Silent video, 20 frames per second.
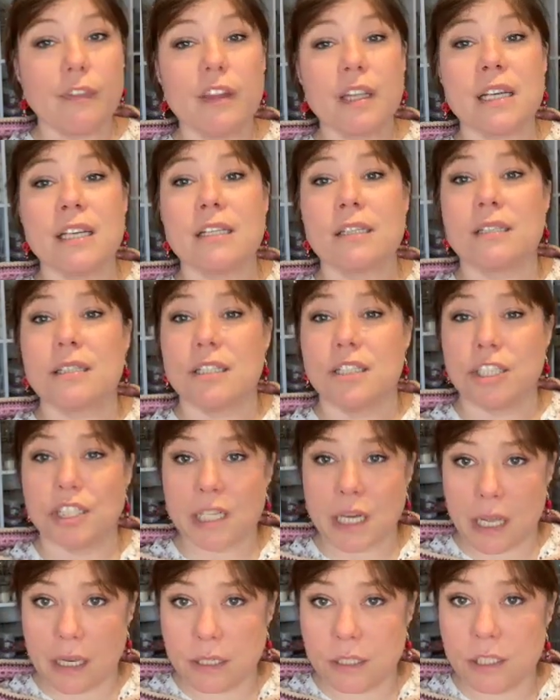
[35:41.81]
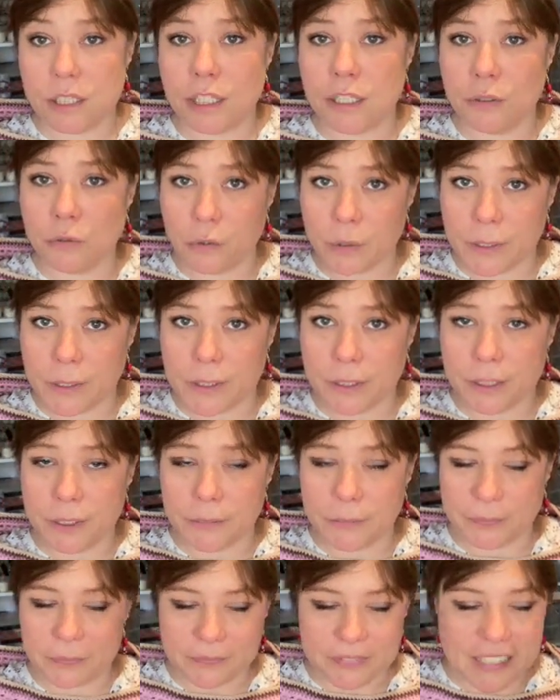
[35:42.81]
It's a challenging word.
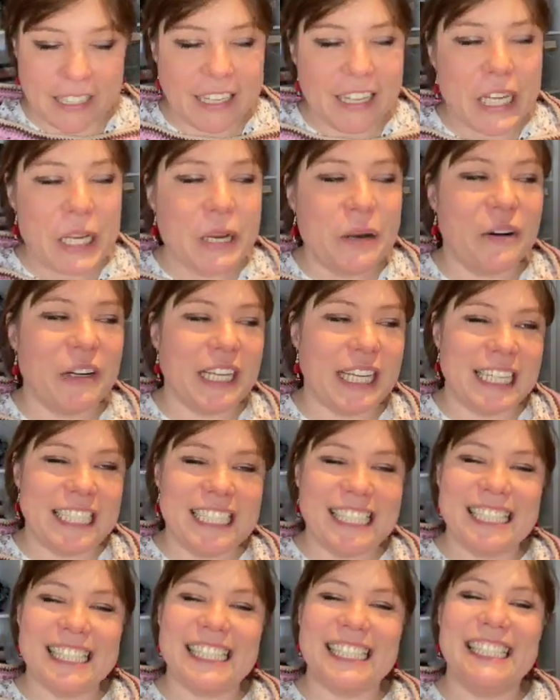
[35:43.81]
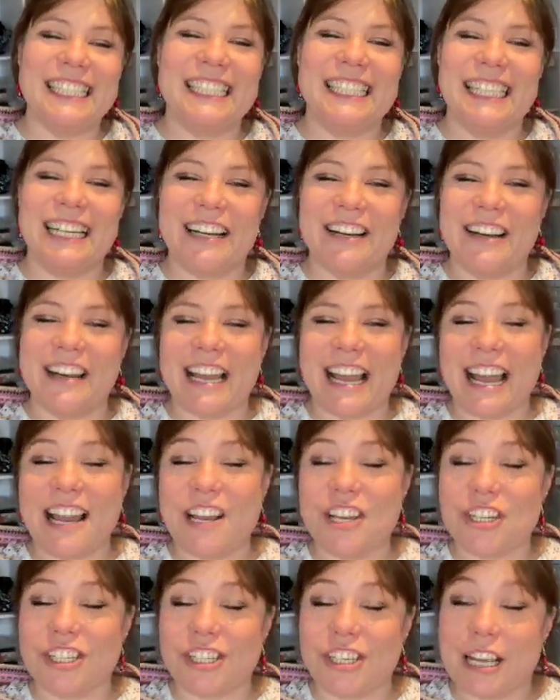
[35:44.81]
Okay, it's the
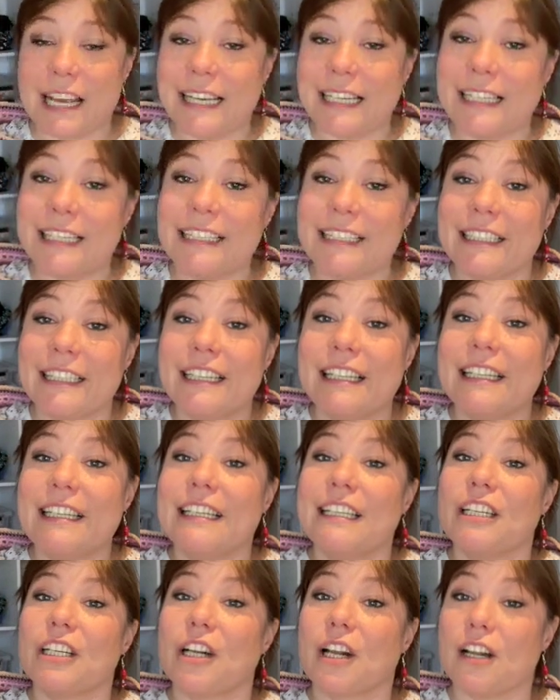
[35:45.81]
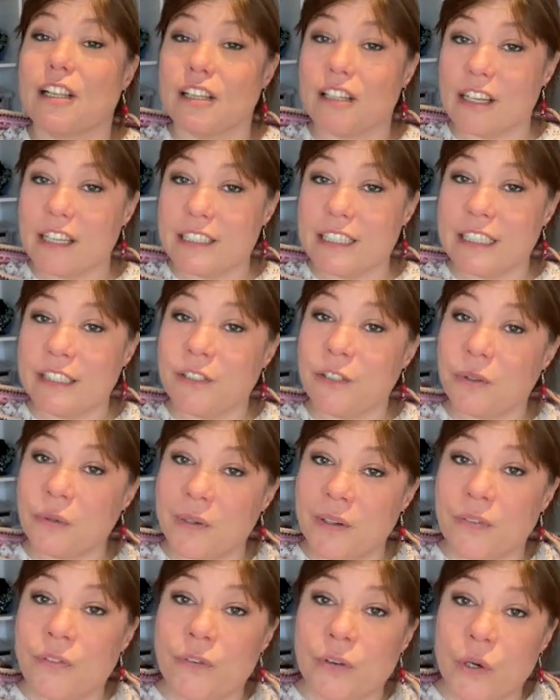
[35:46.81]
hashtag Closet
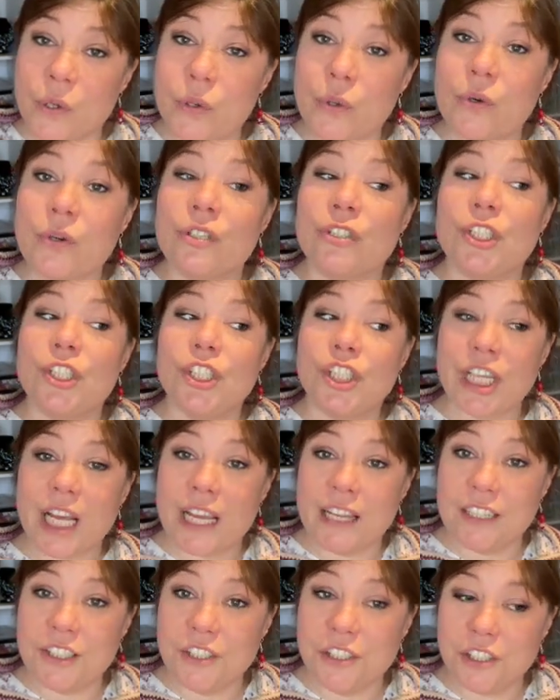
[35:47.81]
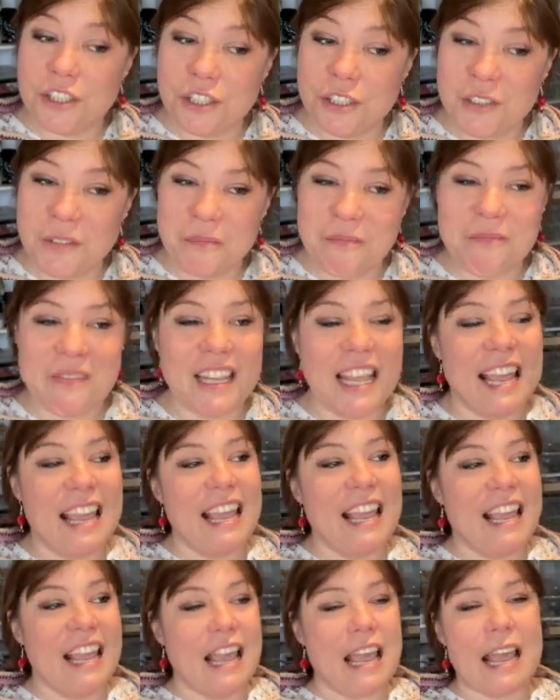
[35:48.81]
UFO Challenge.
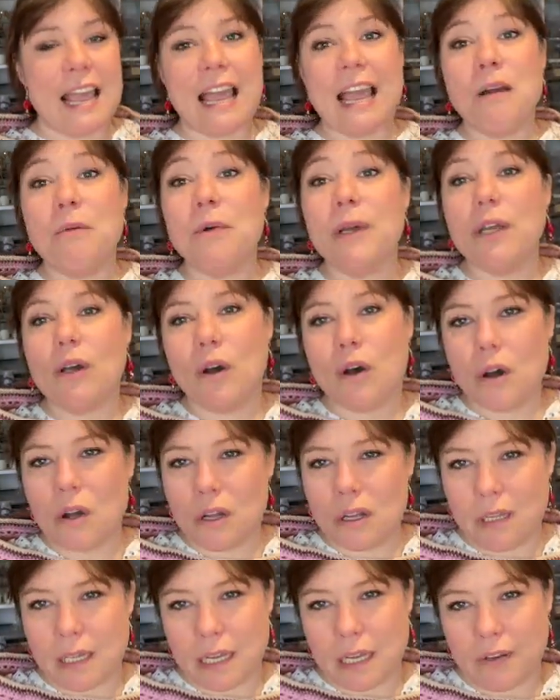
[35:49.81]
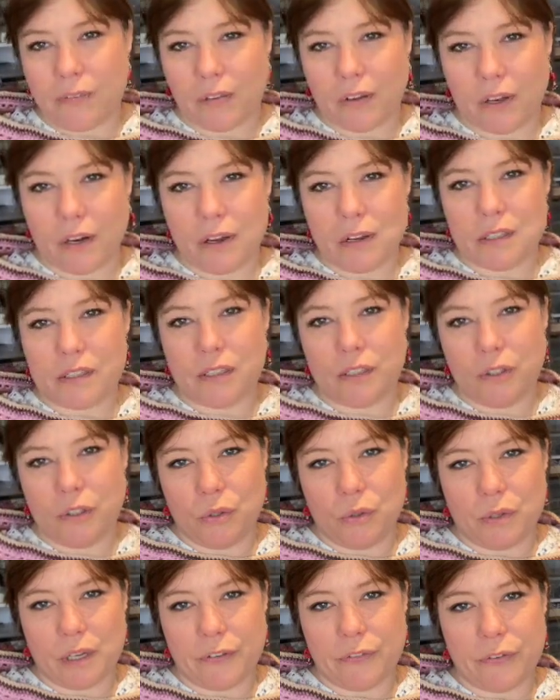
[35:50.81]
And we all have closet
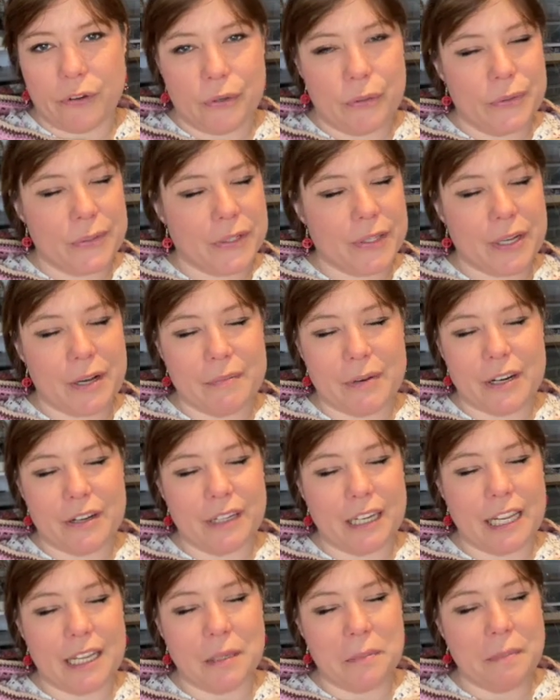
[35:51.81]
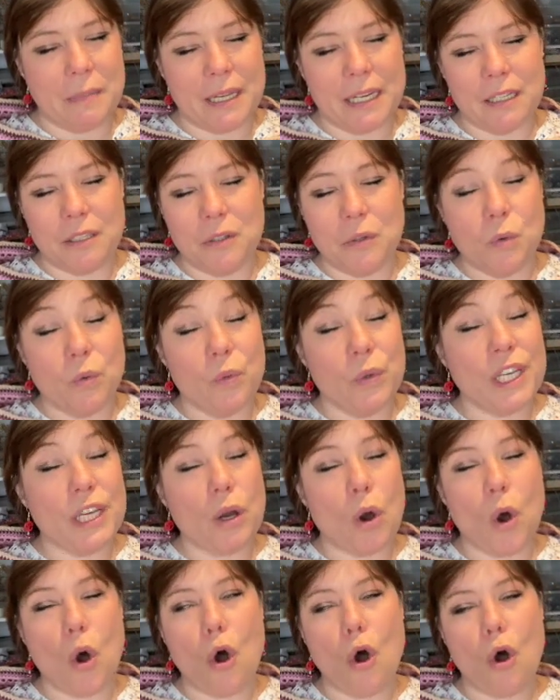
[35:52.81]
UFOs. Come on, admit it. We
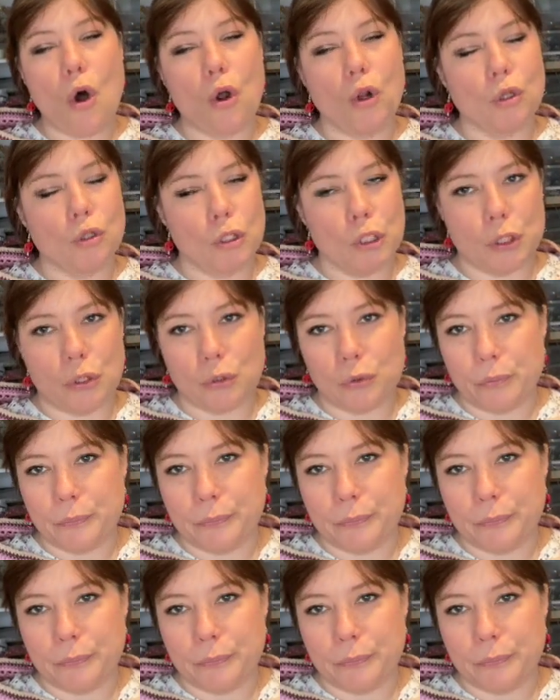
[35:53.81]
all do.